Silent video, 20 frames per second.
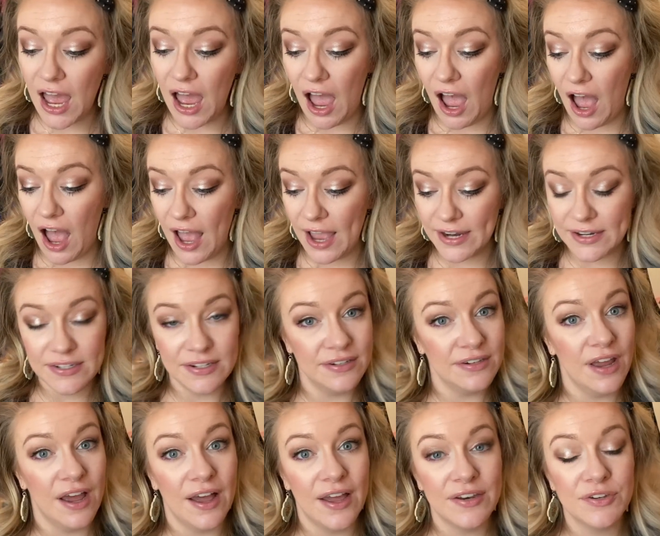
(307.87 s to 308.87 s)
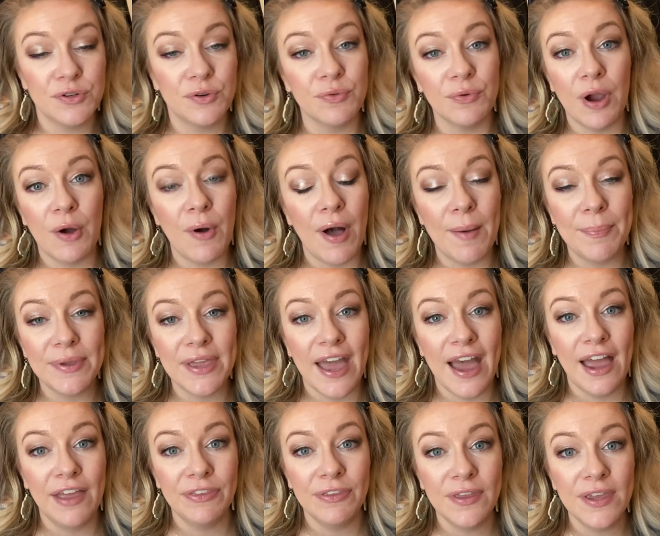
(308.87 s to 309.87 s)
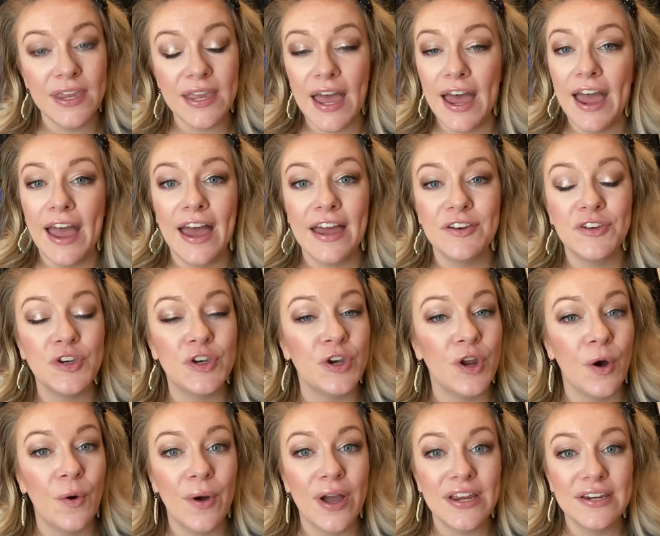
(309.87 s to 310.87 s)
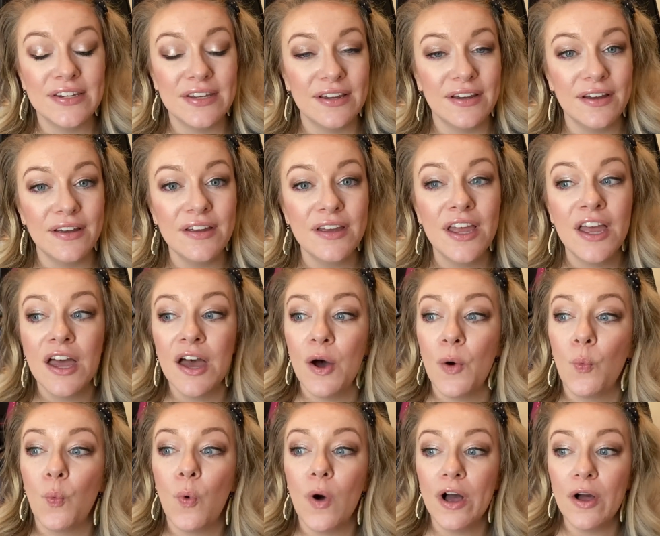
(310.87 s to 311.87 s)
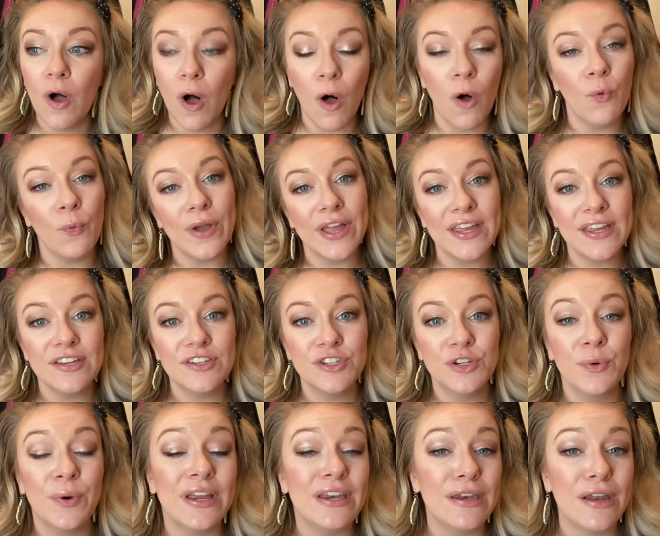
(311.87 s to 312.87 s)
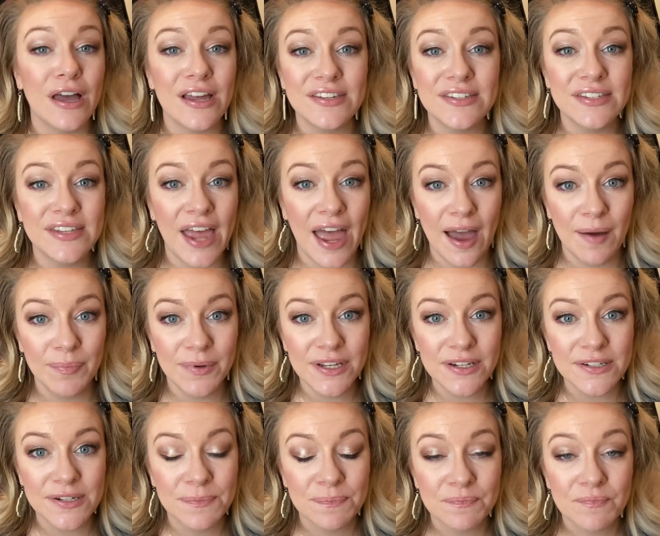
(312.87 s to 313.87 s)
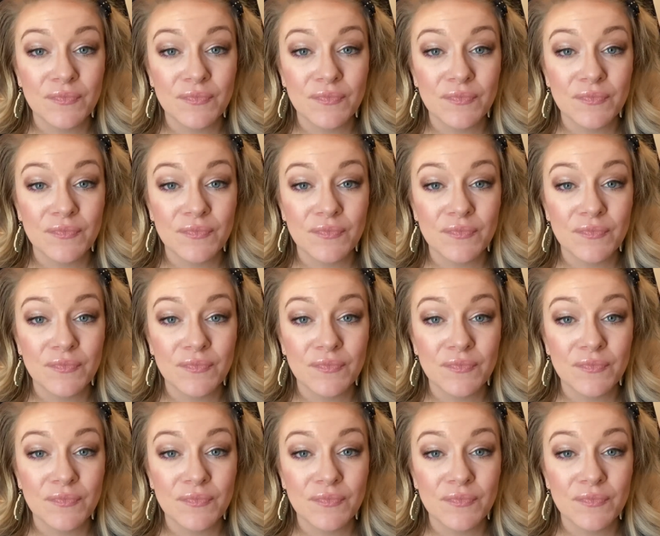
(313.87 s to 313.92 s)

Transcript: I did not grow up Catholic. I had no idea what all went into a nun's habit.